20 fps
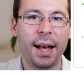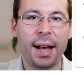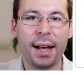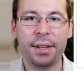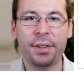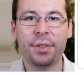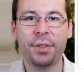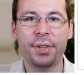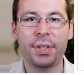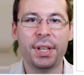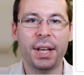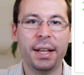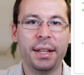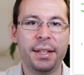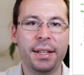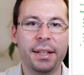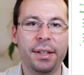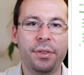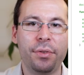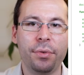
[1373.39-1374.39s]

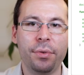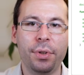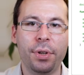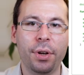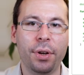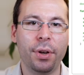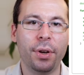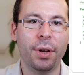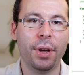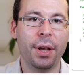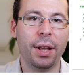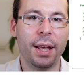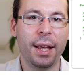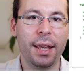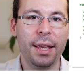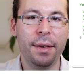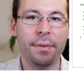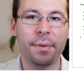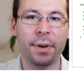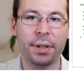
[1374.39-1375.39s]
associated to the
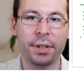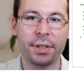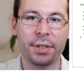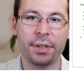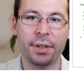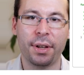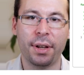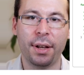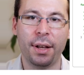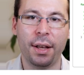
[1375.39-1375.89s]
event.